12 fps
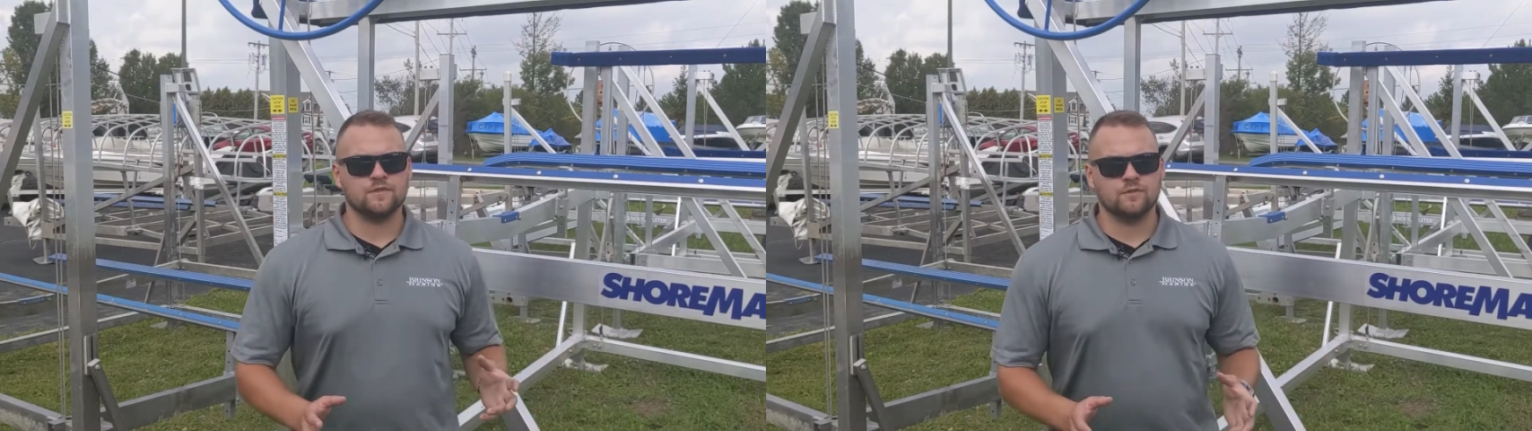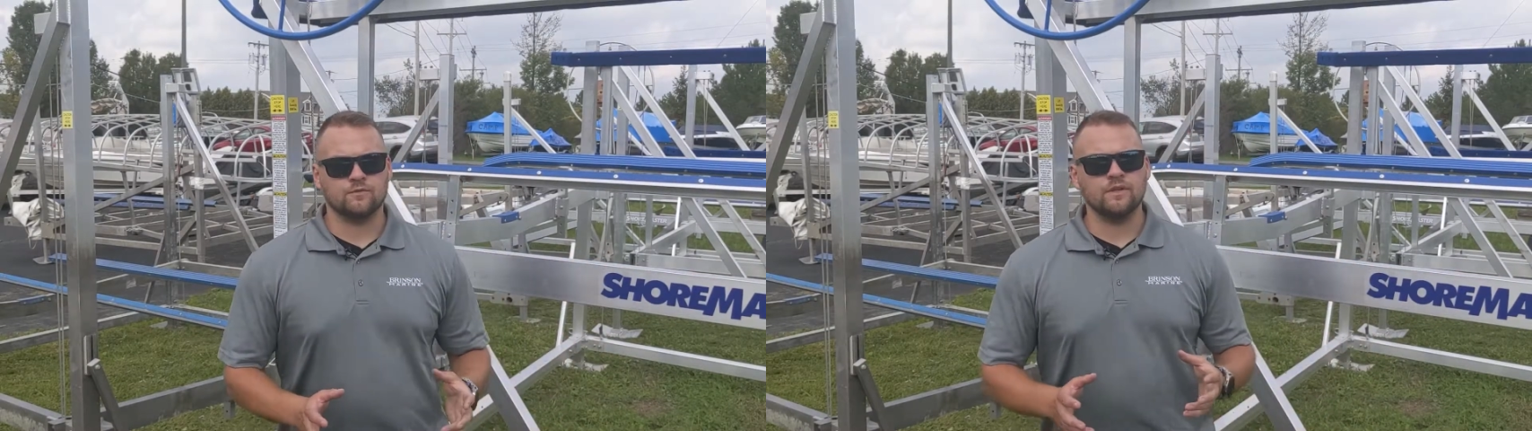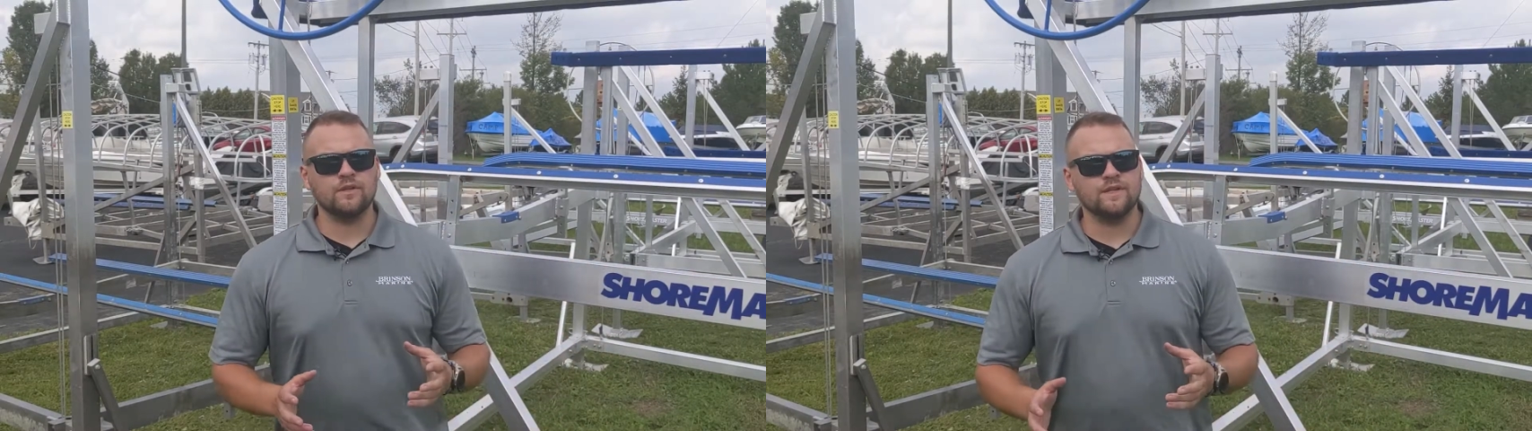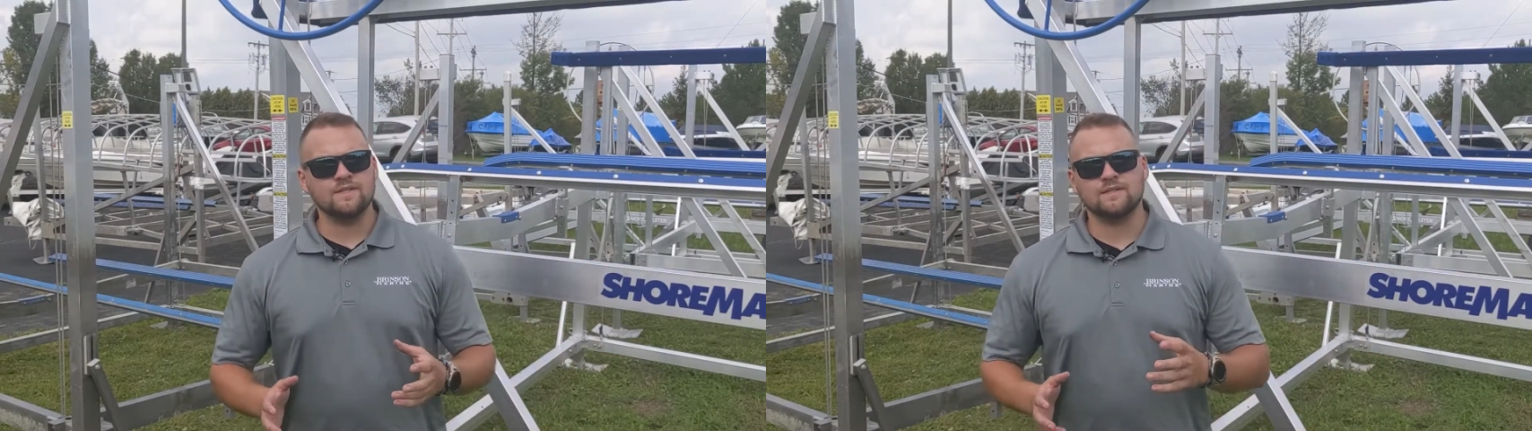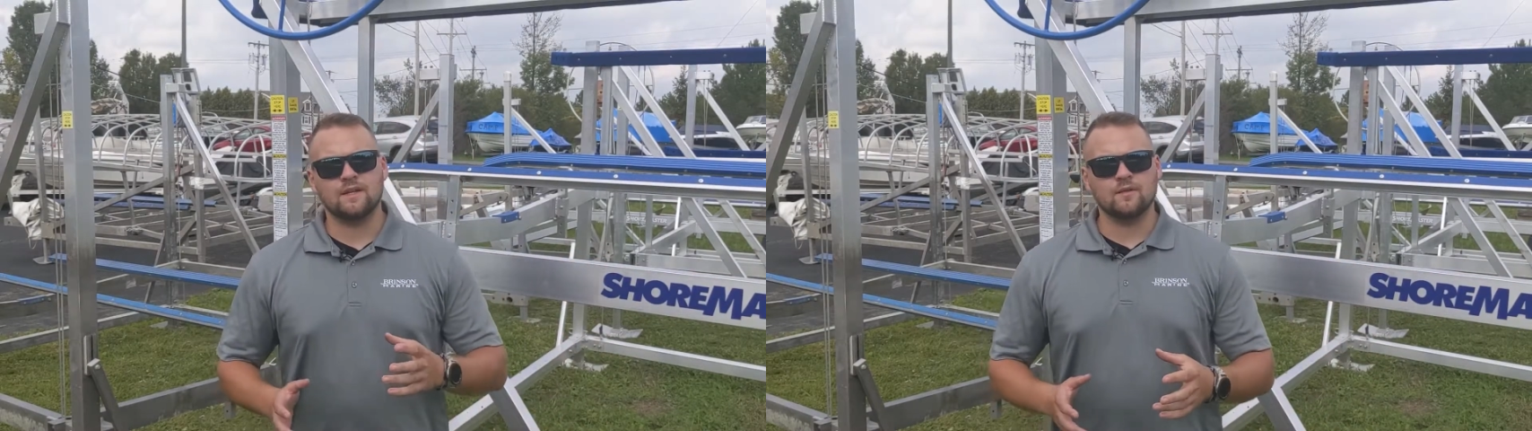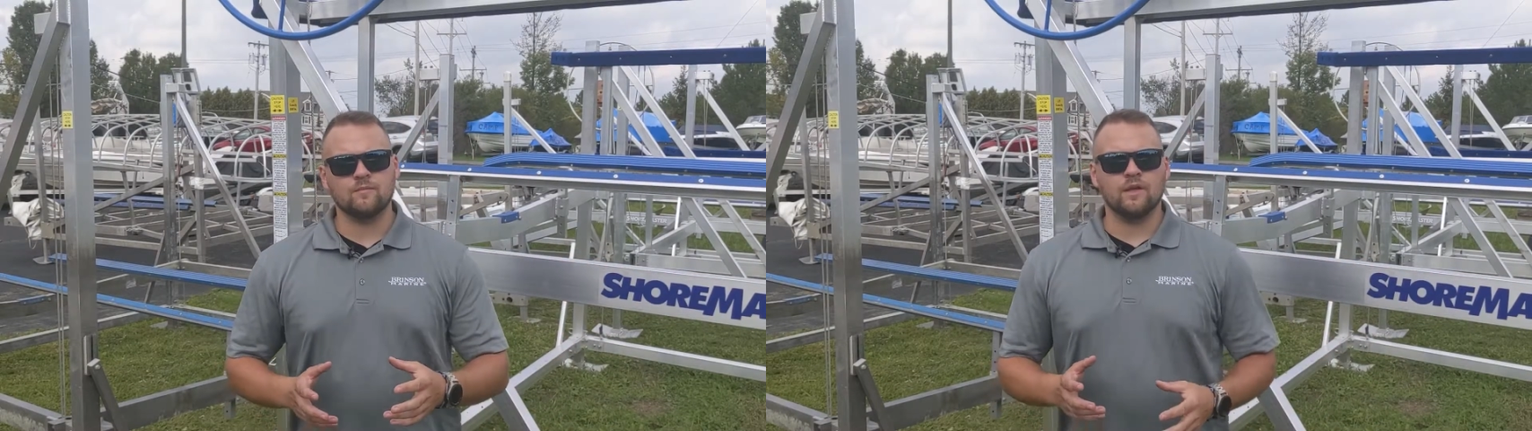there really isn't
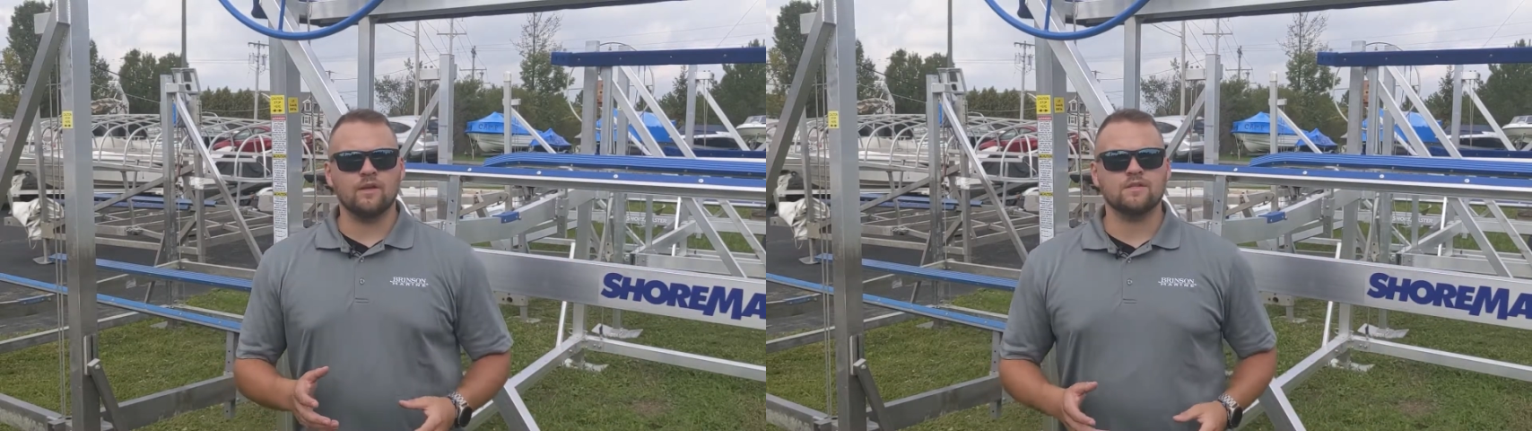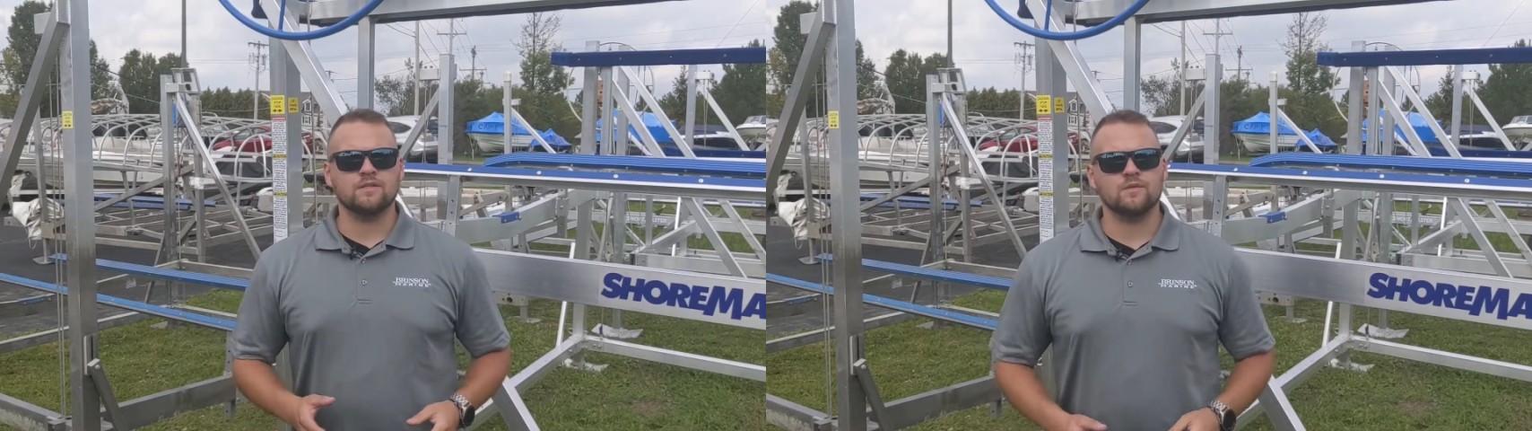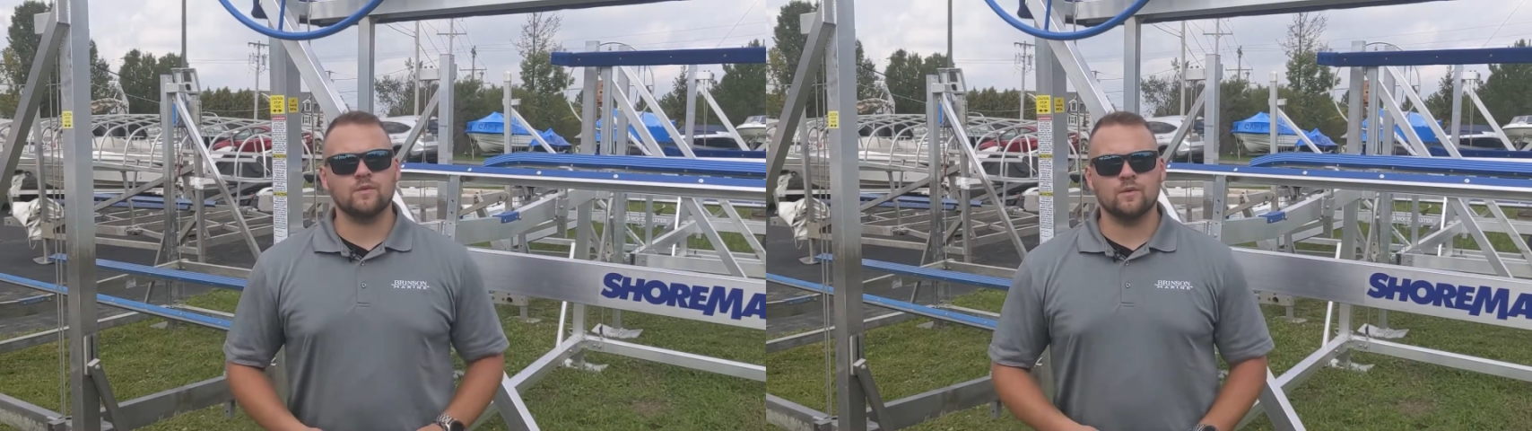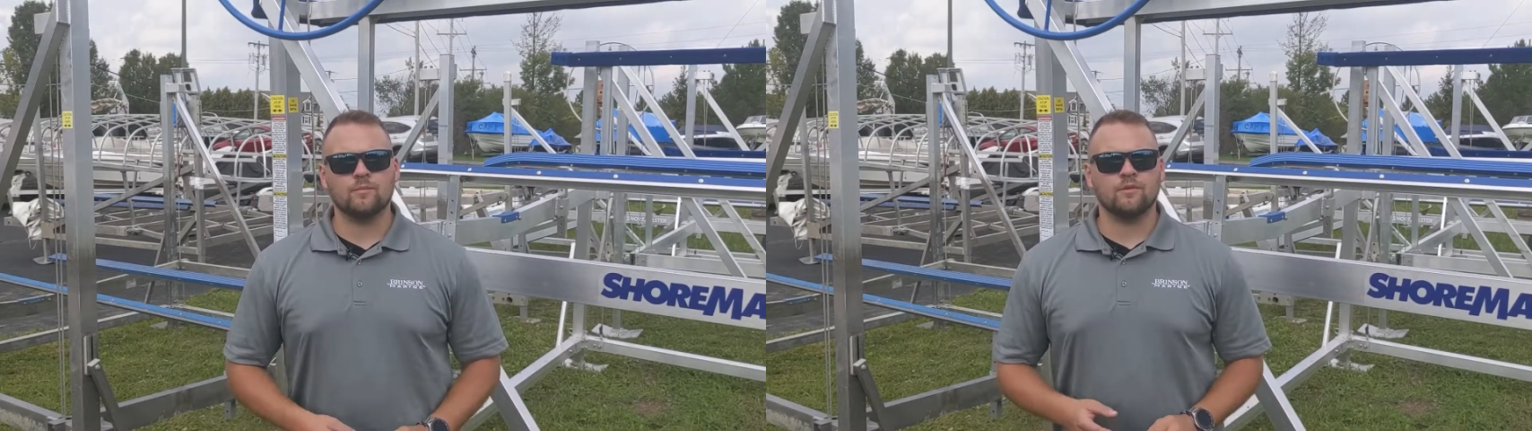any maintenance to it,